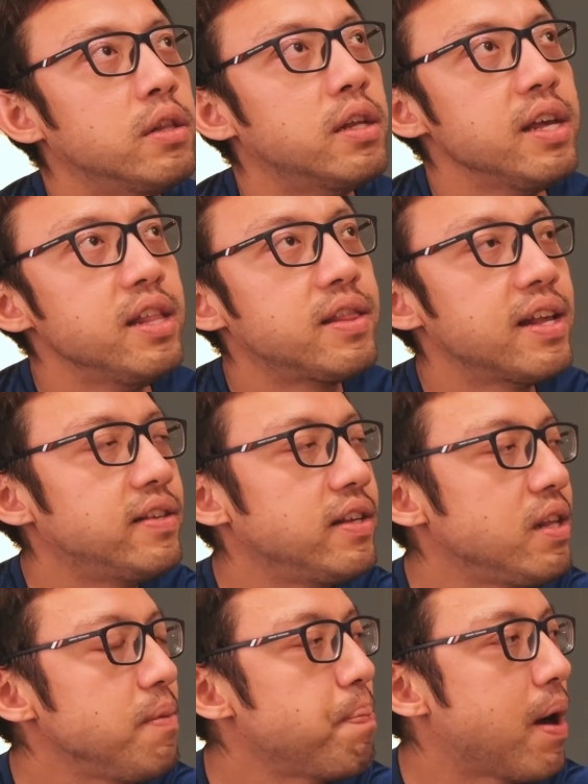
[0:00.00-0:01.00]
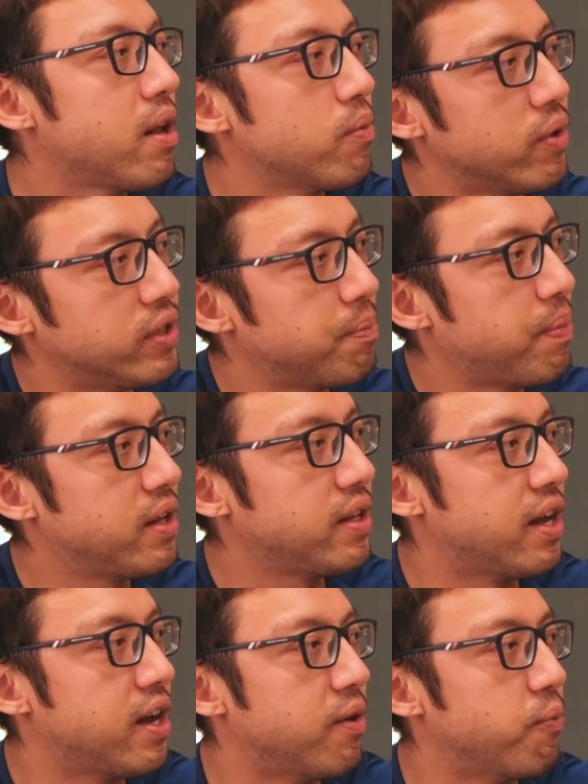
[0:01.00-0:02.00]
The intensity part was the part
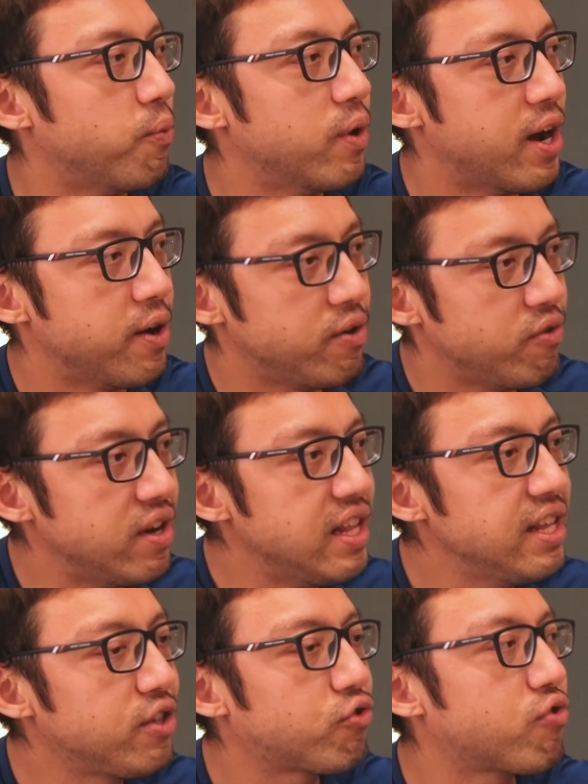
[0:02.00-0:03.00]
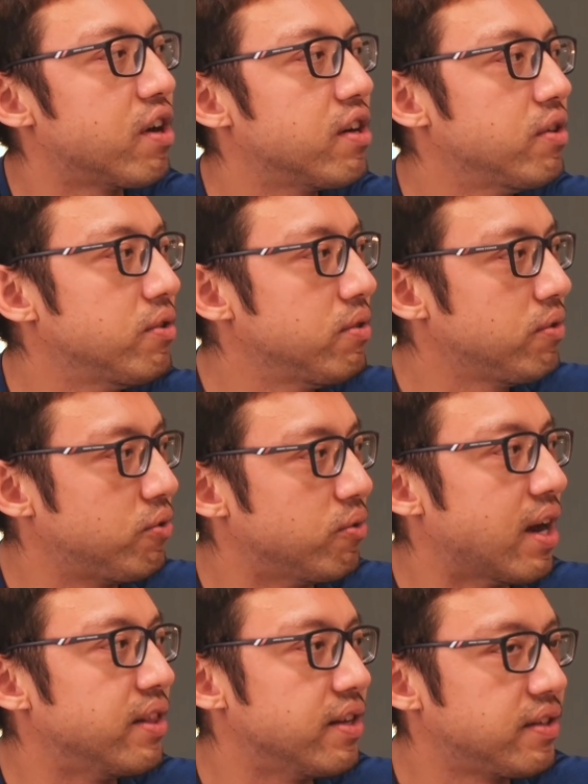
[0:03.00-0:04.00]
that I really struggle
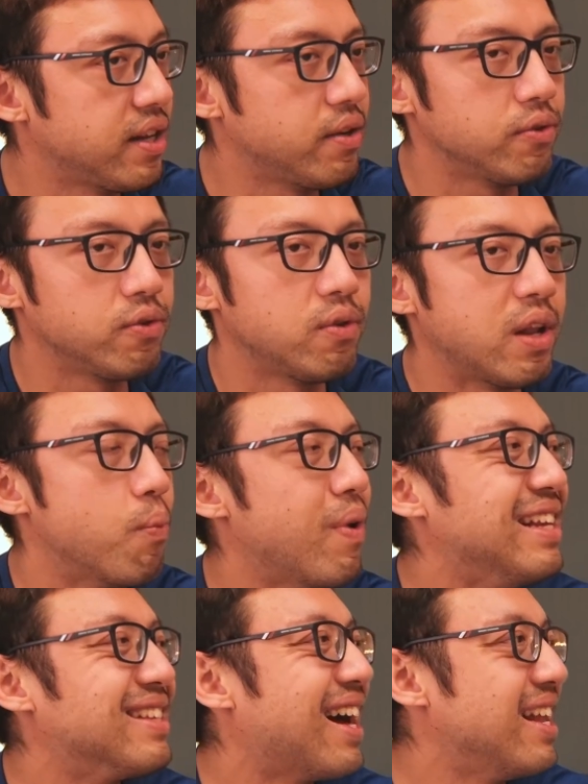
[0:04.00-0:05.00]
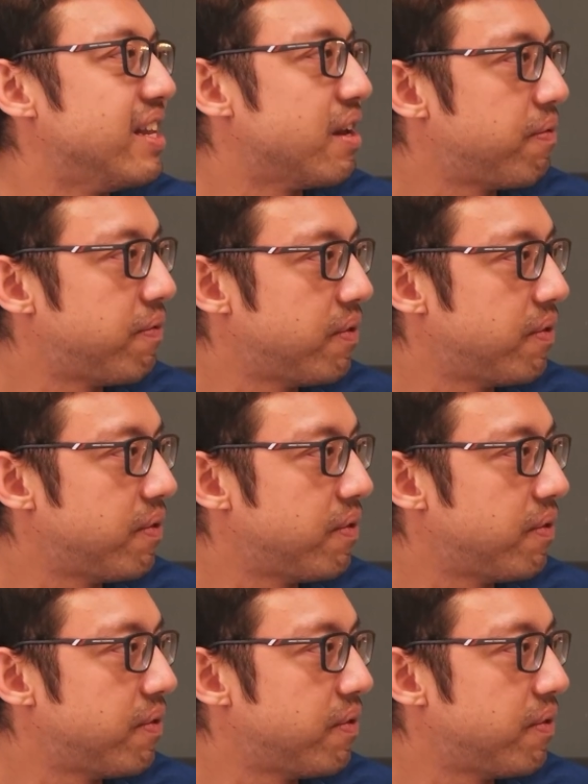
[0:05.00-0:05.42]
to understand also, like what is hard enough.